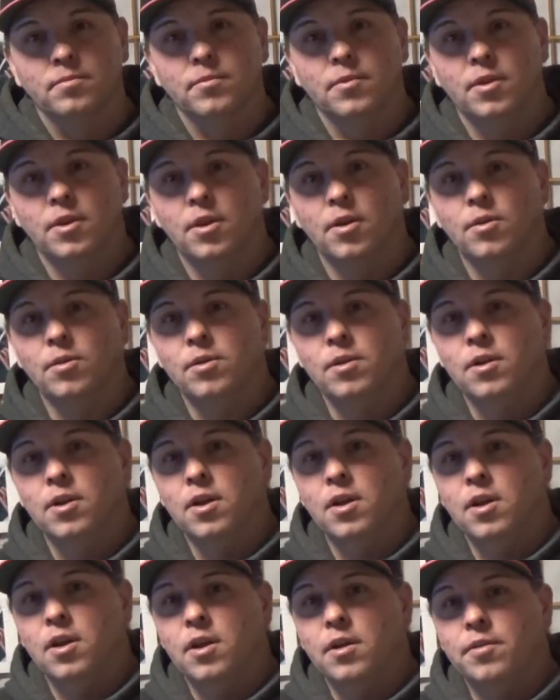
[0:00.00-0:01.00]
You know,
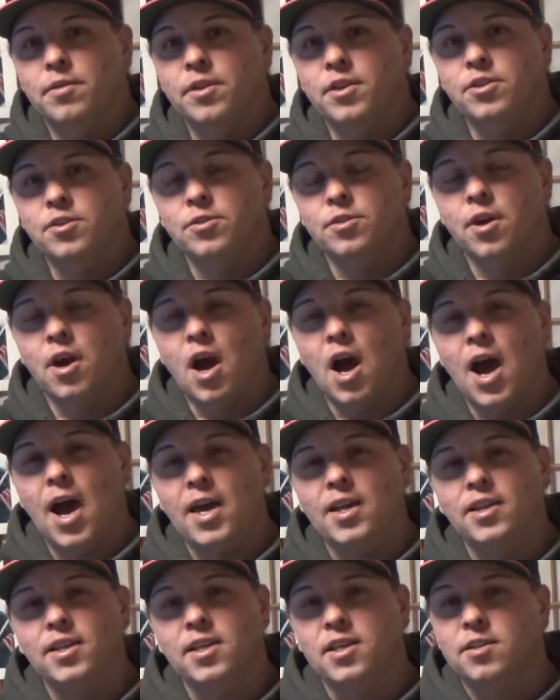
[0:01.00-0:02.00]
these are
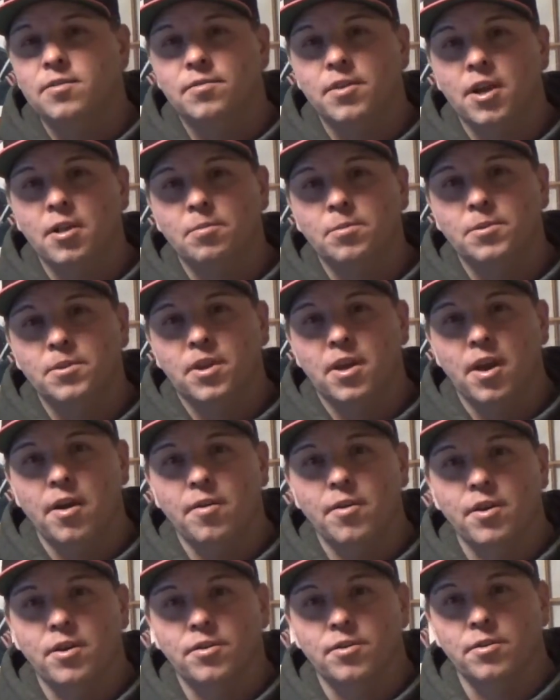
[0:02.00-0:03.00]
highly developed
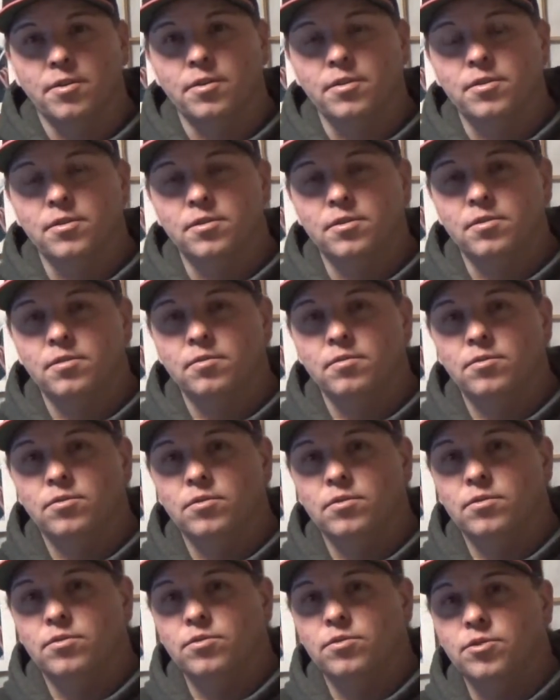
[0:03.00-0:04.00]
characters,
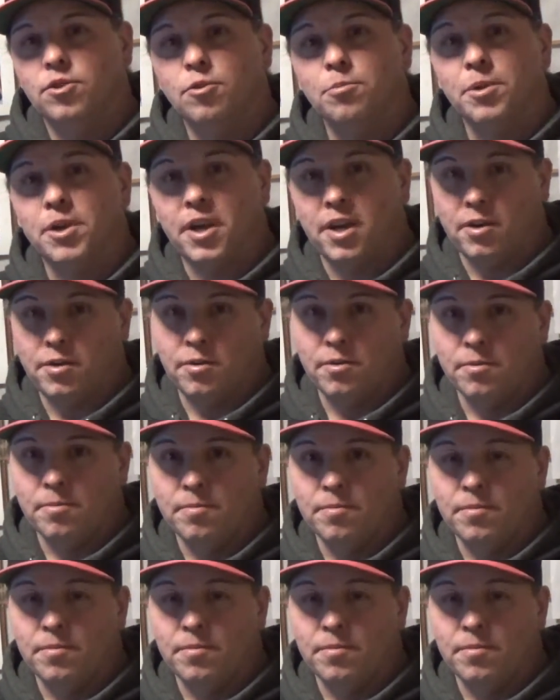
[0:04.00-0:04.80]
Terminator,